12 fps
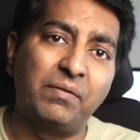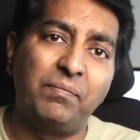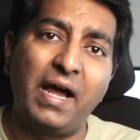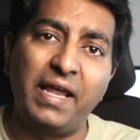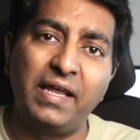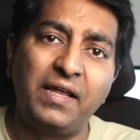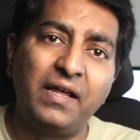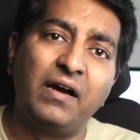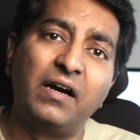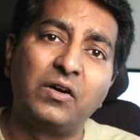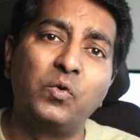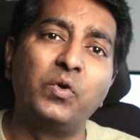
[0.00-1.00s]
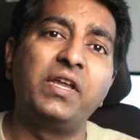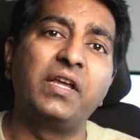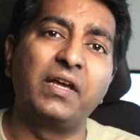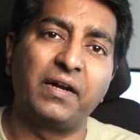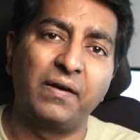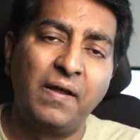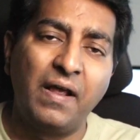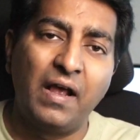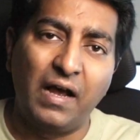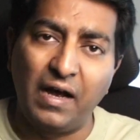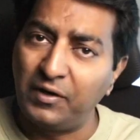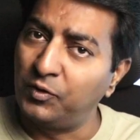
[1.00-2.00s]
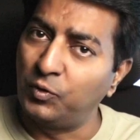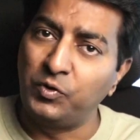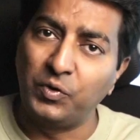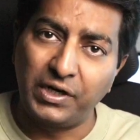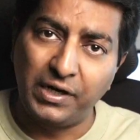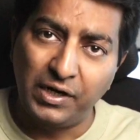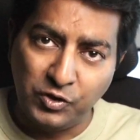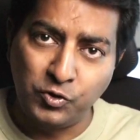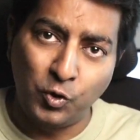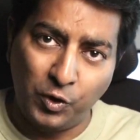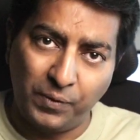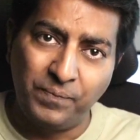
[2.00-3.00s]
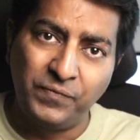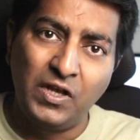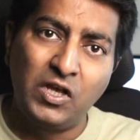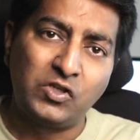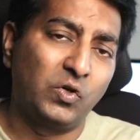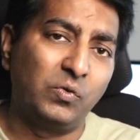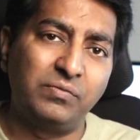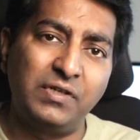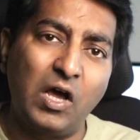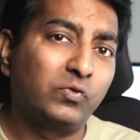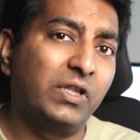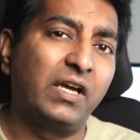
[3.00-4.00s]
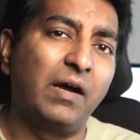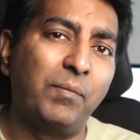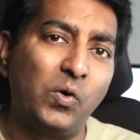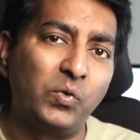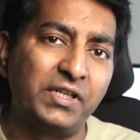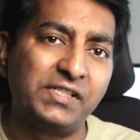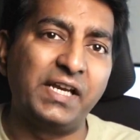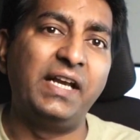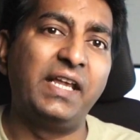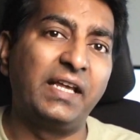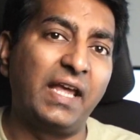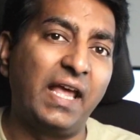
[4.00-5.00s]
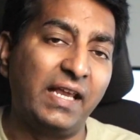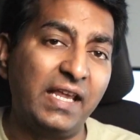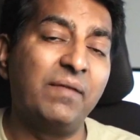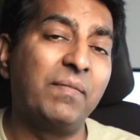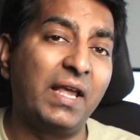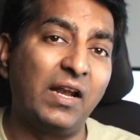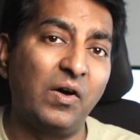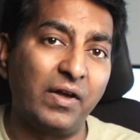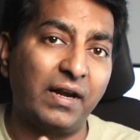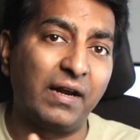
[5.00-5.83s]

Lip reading: by a courier to your door. So now think about sending an email or